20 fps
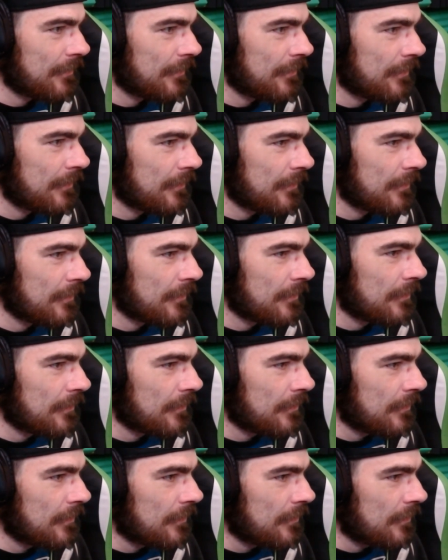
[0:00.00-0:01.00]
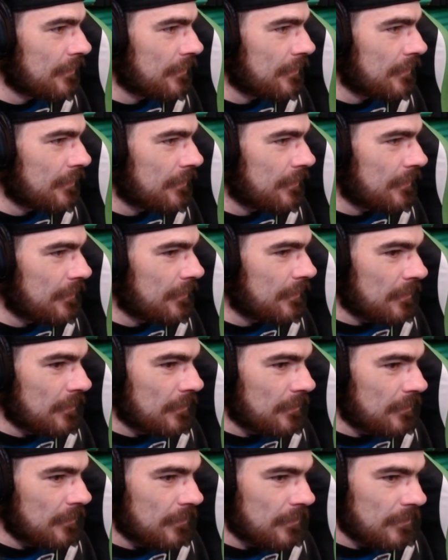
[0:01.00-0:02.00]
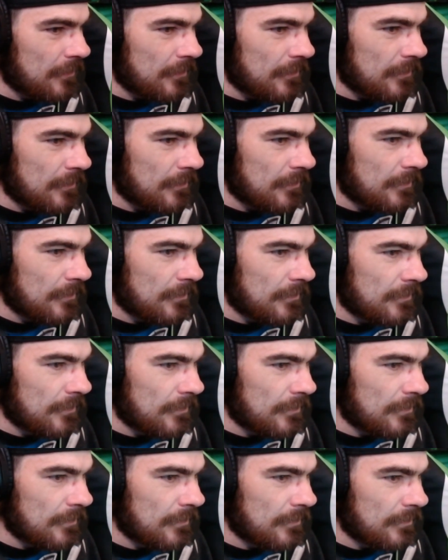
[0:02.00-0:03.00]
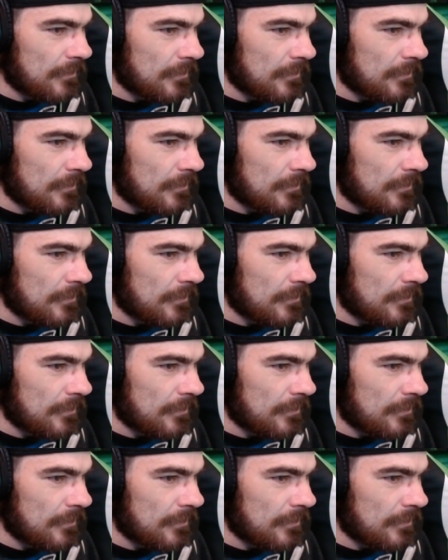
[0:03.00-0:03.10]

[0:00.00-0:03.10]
(silence)